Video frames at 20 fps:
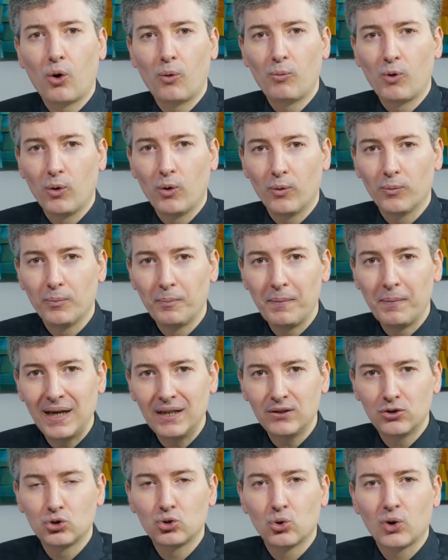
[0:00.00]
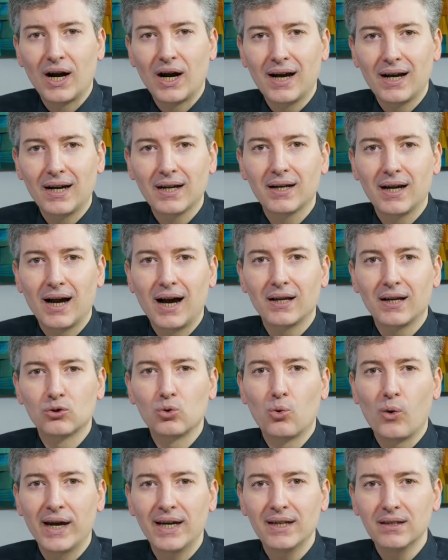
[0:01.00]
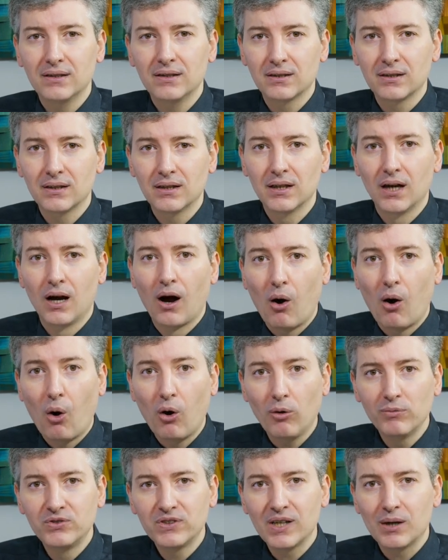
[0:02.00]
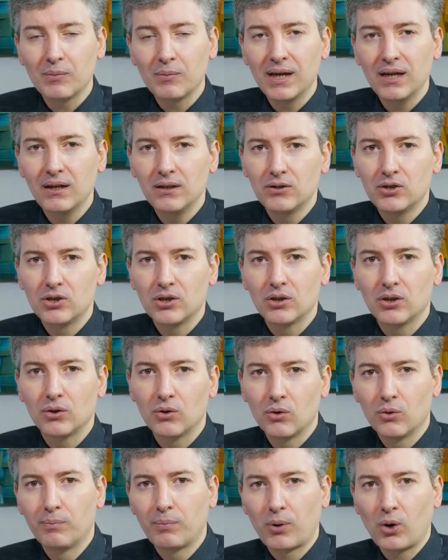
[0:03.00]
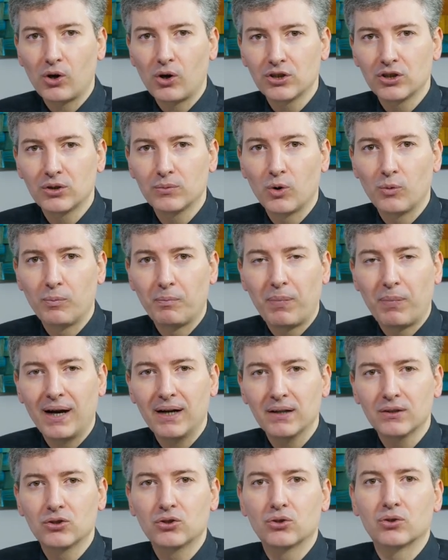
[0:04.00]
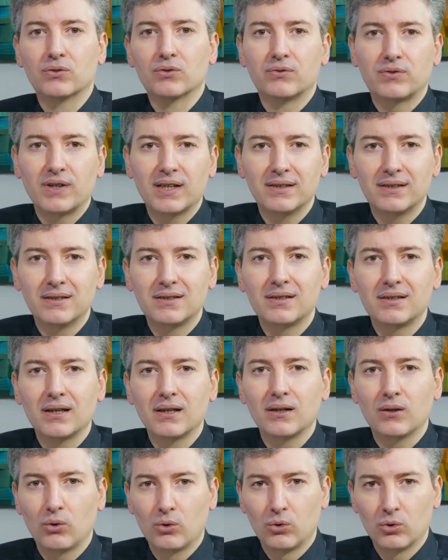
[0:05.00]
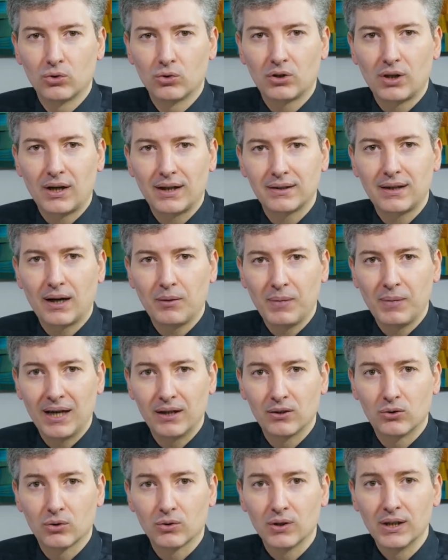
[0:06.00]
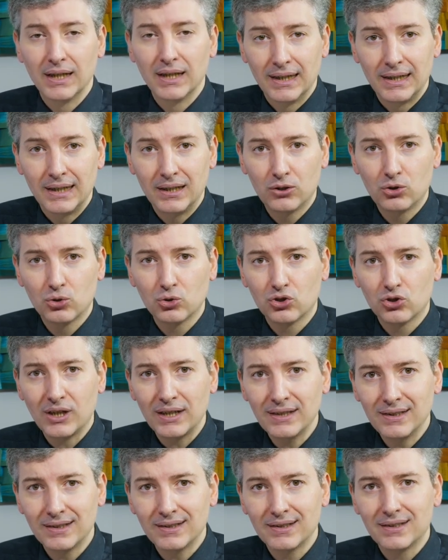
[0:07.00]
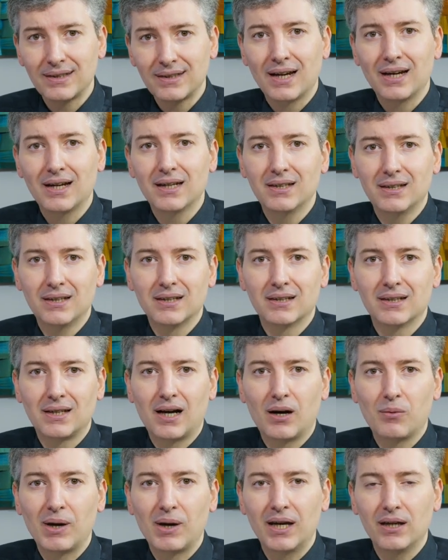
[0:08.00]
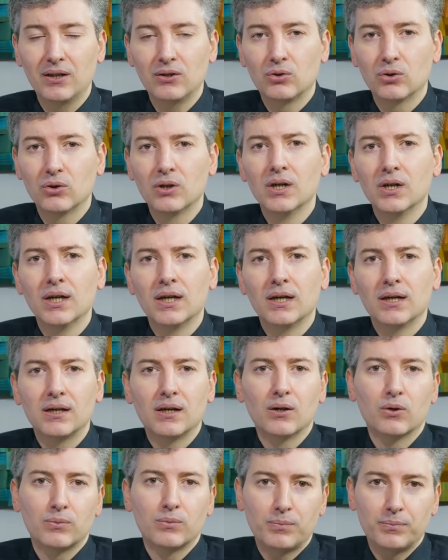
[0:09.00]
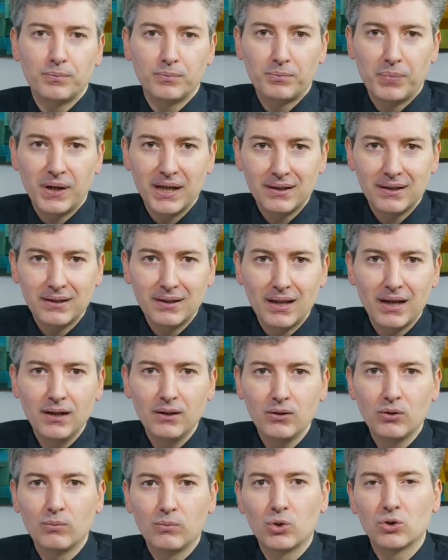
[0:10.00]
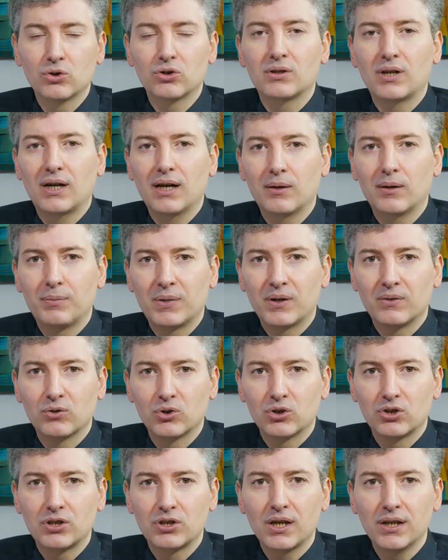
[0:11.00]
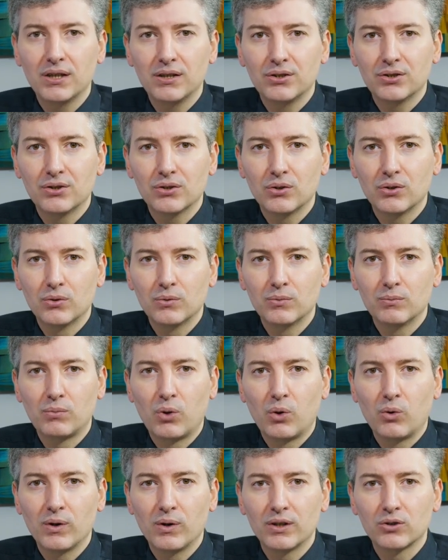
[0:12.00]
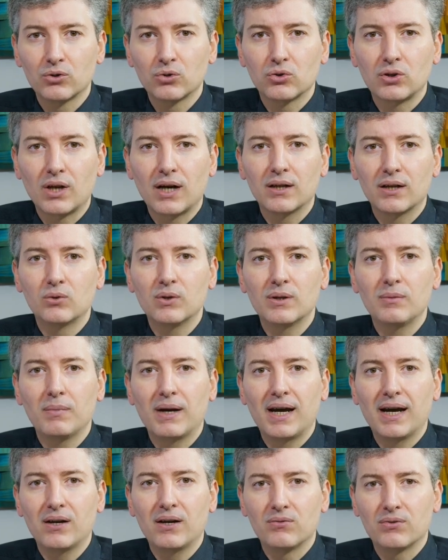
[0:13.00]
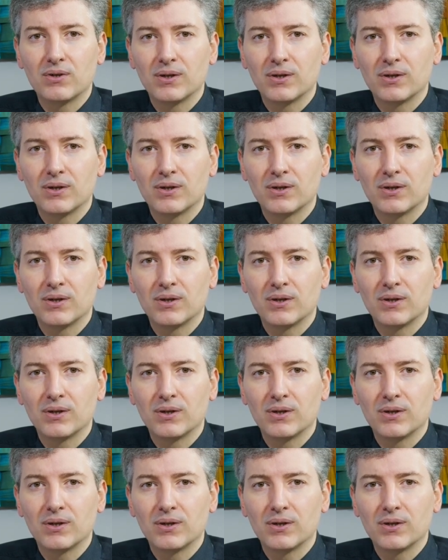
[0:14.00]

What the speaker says: the diagnosis, how to measure the disease. Obviously, the next step will be the treatment. This is already underway, and I intend to